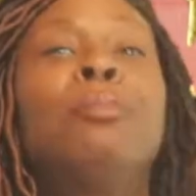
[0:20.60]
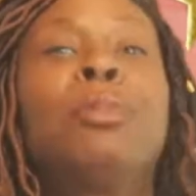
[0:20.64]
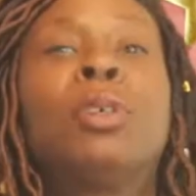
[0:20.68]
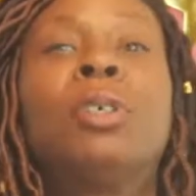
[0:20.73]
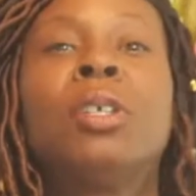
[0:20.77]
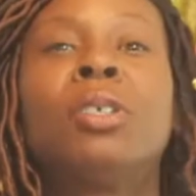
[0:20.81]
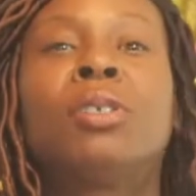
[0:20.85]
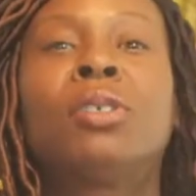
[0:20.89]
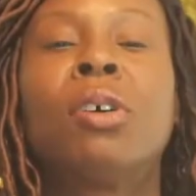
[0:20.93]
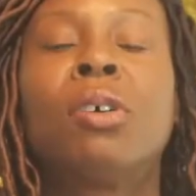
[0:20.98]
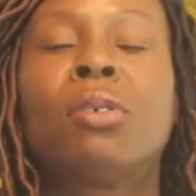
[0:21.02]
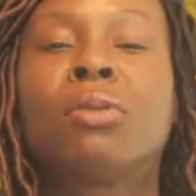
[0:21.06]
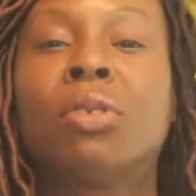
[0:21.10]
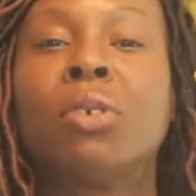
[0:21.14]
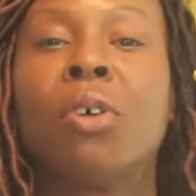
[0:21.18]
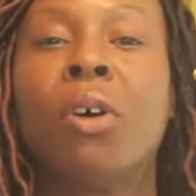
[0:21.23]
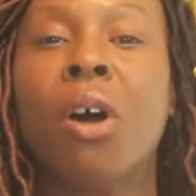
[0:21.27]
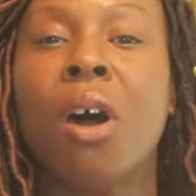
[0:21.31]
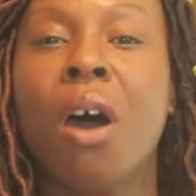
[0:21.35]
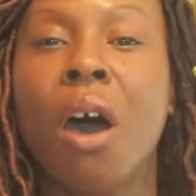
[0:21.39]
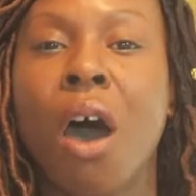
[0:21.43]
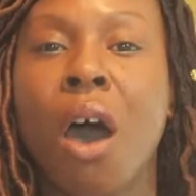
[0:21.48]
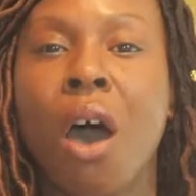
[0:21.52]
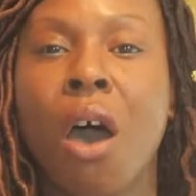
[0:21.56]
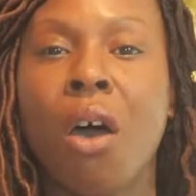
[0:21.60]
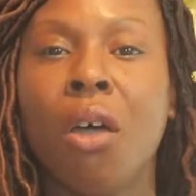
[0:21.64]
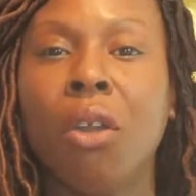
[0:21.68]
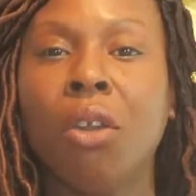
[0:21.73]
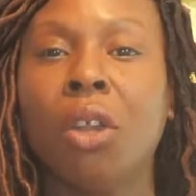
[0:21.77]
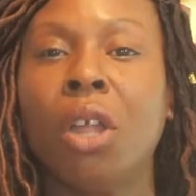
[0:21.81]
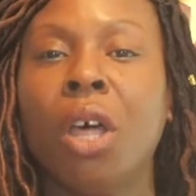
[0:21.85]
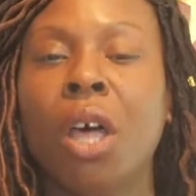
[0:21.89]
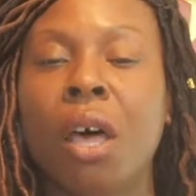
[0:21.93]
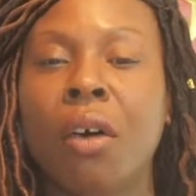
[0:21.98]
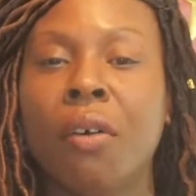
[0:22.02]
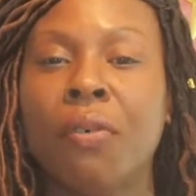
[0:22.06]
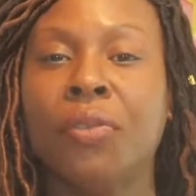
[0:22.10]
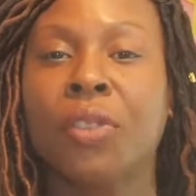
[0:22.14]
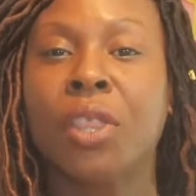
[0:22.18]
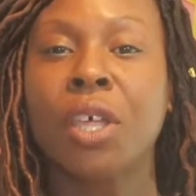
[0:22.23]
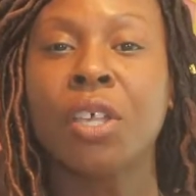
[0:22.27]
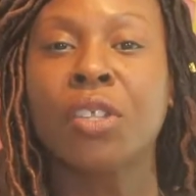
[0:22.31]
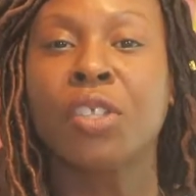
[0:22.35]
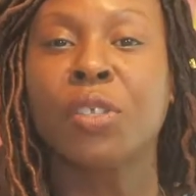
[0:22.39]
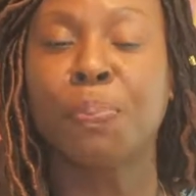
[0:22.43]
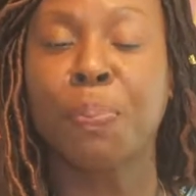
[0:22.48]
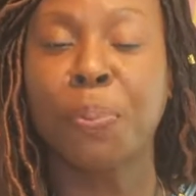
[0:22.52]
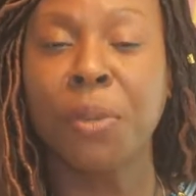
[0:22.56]
gonna talk to all of
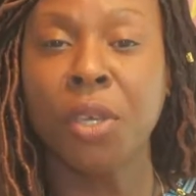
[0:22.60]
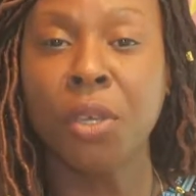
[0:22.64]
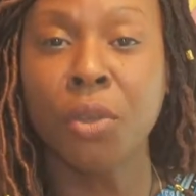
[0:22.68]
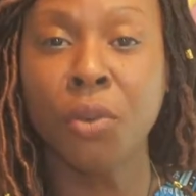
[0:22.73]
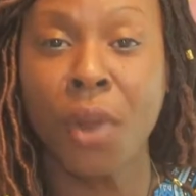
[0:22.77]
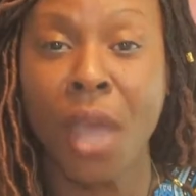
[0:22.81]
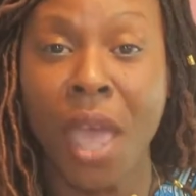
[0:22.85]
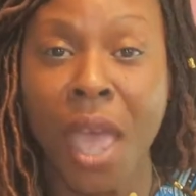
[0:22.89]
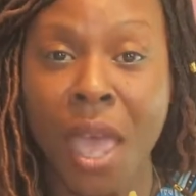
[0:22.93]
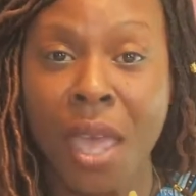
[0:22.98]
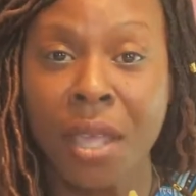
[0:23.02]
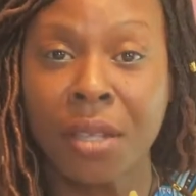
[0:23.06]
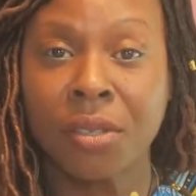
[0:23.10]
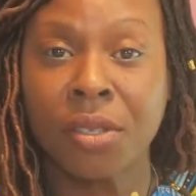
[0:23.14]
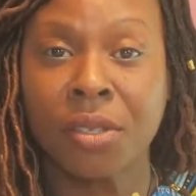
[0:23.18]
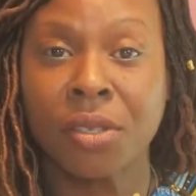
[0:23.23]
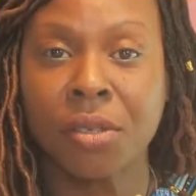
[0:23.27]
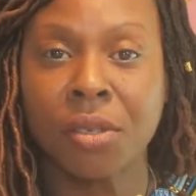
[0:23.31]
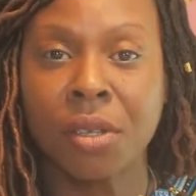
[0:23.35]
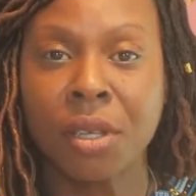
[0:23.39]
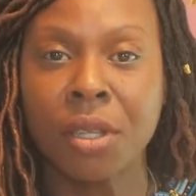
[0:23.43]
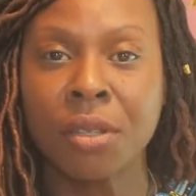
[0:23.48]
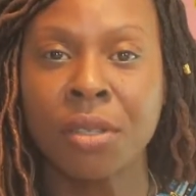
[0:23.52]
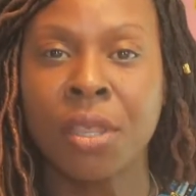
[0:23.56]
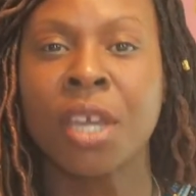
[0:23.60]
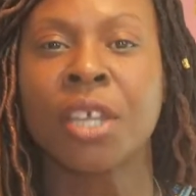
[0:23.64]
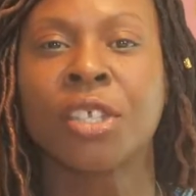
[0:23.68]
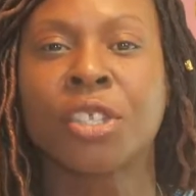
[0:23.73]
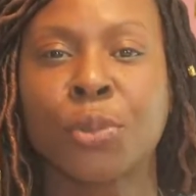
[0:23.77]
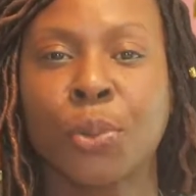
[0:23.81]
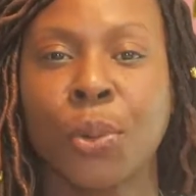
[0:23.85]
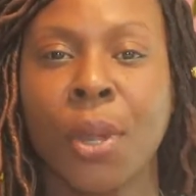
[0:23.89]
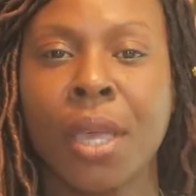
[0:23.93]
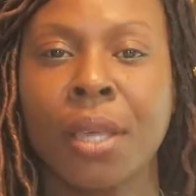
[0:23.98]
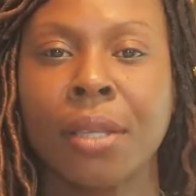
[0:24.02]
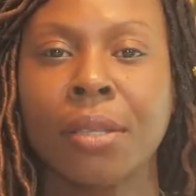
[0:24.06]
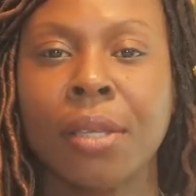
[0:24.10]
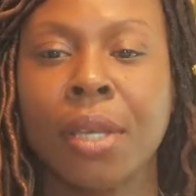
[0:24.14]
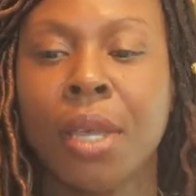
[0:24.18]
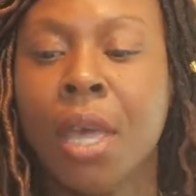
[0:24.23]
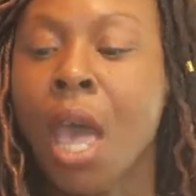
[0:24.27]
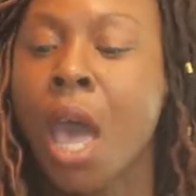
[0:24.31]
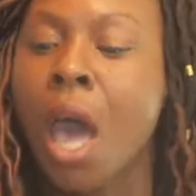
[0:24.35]
the spirits. That's right.